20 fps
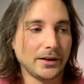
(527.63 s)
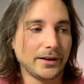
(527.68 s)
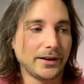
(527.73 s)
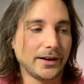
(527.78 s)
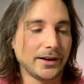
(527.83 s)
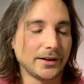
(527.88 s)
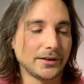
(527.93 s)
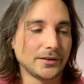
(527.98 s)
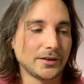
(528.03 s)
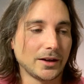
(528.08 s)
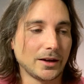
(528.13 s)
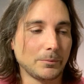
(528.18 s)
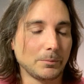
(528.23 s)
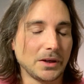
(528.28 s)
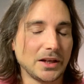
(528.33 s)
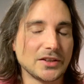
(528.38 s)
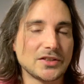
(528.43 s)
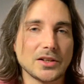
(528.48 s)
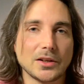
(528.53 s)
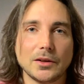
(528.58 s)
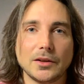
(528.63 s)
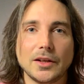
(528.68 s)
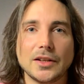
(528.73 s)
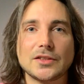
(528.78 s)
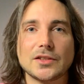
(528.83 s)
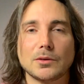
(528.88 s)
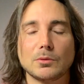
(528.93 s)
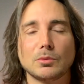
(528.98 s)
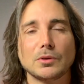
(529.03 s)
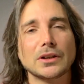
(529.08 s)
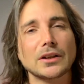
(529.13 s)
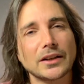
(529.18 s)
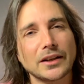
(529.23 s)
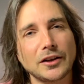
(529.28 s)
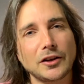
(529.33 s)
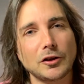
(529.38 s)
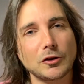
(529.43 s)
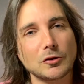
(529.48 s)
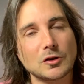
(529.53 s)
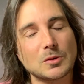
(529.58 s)
And um, it's a it's a really
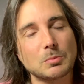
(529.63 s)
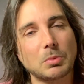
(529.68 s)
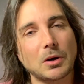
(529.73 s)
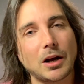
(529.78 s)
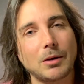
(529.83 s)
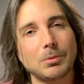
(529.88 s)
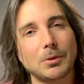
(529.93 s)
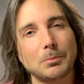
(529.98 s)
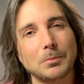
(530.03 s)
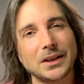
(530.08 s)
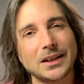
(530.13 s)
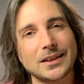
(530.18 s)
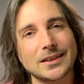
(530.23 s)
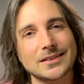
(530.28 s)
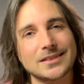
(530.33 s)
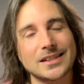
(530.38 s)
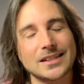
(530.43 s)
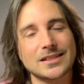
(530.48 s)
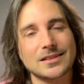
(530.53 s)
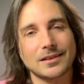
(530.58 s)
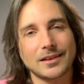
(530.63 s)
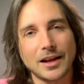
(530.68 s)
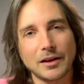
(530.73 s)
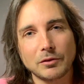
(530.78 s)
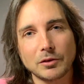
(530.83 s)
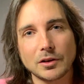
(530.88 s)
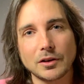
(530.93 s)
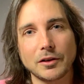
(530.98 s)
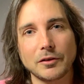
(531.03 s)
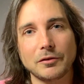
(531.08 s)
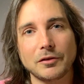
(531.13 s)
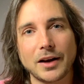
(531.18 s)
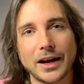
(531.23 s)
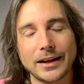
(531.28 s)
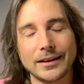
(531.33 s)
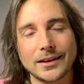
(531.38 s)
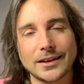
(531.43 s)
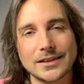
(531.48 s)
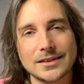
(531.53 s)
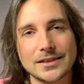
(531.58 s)
huge problem because this level of
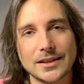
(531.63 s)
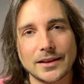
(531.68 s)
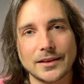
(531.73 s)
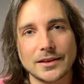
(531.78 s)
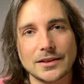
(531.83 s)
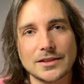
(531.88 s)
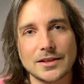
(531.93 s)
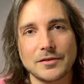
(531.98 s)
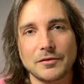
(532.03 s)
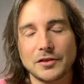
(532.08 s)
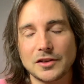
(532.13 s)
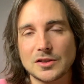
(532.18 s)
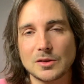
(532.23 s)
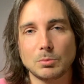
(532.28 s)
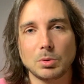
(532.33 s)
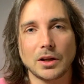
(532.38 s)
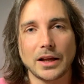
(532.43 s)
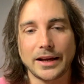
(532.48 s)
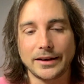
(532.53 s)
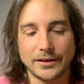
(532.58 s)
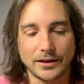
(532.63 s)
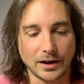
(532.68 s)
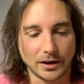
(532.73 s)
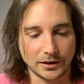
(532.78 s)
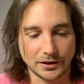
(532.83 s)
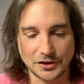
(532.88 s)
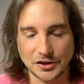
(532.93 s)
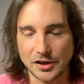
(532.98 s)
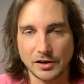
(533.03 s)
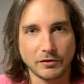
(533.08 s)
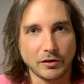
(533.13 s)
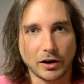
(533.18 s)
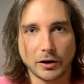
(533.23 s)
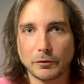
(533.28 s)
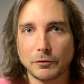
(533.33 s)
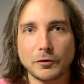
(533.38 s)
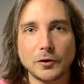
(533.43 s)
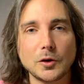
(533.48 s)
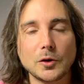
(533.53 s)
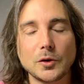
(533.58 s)
violence and this invisible ideology of our
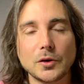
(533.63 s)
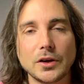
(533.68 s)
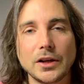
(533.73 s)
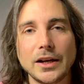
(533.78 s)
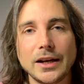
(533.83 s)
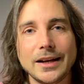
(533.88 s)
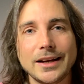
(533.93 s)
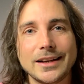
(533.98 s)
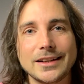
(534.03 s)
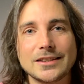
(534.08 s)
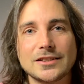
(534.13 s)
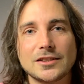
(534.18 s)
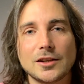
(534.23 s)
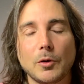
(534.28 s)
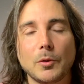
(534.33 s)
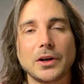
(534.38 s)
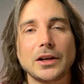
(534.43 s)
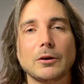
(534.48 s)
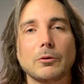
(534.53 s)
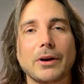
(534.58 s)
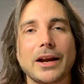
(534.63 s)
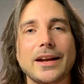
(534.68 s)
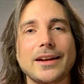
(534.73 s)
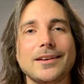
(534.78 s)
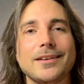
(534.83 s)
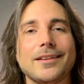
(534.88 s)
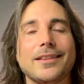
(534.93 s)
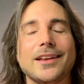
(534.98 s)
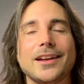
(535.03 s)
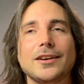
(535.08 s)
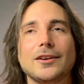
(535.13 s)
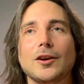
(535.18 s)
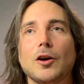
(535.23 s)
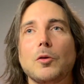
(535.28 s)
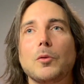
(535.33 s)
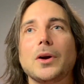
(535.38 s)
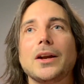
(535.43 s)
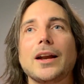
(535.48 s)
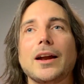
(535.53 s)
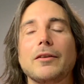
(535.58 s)
food is so ingrained that
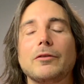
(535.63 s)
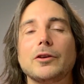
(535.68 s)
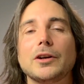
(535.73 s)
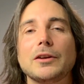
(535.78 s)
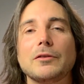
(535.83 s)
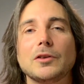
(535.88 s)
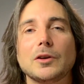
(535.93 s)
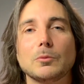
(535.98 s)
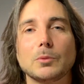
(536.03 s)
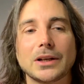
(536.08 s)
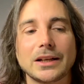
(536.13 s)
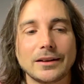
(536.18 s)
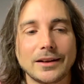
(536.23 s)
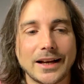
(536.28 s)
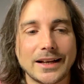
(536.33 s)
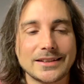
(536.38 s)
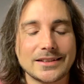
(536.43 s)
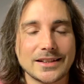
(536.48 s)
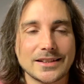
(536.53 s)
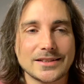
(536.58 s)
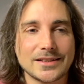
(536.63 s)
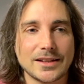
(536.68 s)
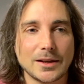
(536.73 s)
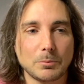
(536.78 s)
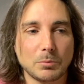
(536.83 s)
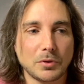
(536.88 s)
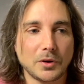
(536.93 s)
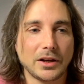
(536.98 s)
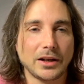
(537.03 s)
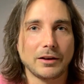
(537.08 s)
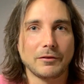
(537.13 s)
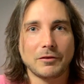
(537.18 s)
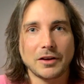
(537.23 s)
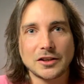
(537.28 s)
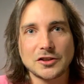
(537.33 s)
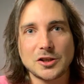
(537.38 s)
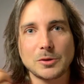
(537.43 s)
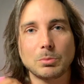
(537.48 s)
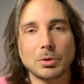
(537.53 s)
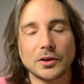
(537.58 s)
no one ever even realizes that putting a
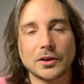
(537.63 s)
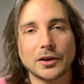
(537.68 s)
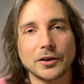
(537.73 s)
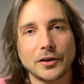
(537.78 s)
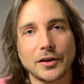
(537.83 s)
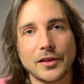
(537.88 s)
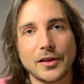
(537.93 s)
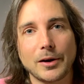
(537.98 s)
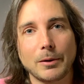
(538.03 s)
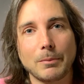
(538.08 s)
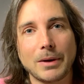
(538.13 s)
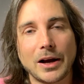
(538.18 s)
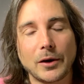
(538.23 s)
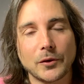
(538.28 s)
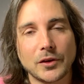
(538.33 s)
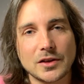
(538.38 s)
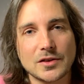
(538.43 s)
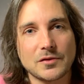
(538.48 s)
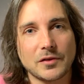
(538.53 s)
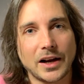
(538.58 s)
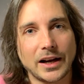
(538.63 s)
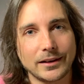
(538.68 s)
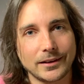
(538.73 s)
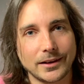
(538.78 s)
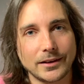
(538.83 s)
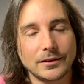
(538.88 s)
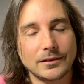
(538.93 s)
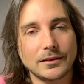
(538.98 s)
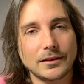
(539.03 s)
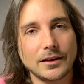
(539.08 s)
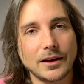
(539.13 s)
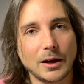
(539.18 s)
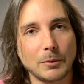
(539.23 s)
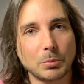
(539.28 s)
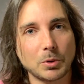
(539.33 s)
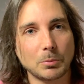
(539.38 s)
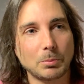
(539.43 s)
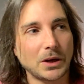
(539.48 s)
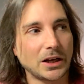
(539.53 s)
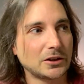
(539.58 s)
veggie burger in their mouth is violent
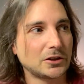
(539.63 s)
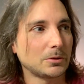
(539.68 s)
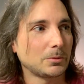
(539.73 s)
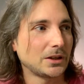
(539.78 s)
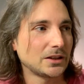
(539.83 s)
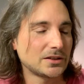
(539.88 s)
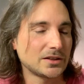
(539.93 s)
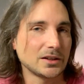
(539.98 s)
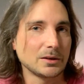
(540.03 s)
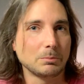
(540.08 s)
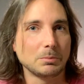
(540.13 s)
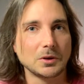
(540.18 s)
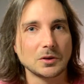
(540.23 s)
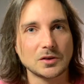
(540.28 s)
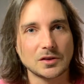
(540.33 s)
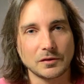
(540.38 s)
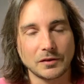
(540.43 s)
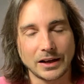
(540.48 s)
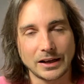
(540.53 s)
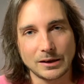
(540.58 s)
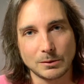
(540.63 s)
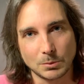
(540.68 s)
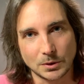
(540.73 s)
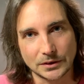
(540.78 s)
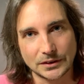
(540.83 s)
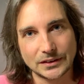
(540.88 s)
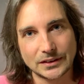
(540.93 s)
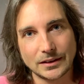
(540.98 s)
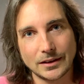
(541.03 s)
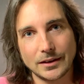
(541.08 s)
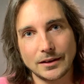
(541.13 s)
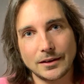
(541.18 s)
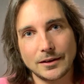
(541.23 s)
and perpetuates the abuse of animals.